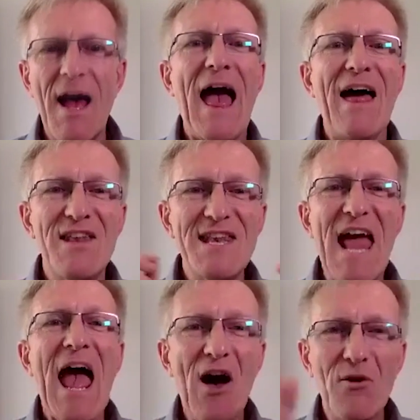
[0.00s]
And
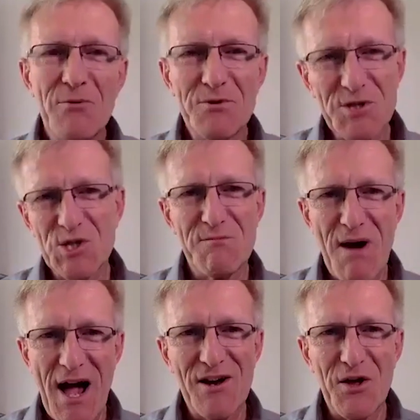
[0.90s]
now there was a
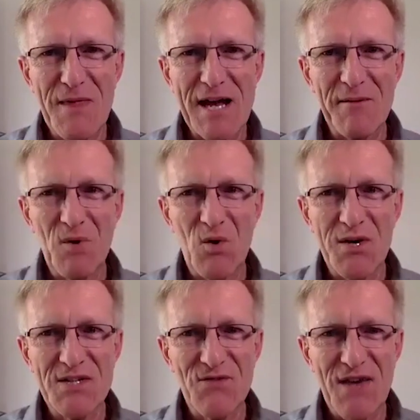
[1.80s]
smile on that
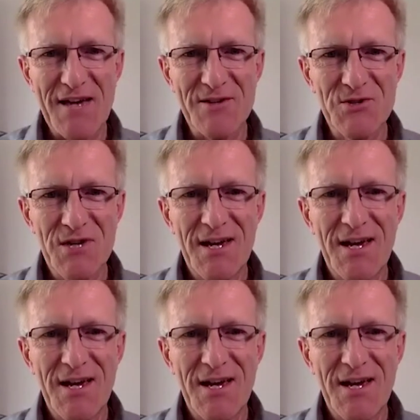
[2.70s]
employee's face,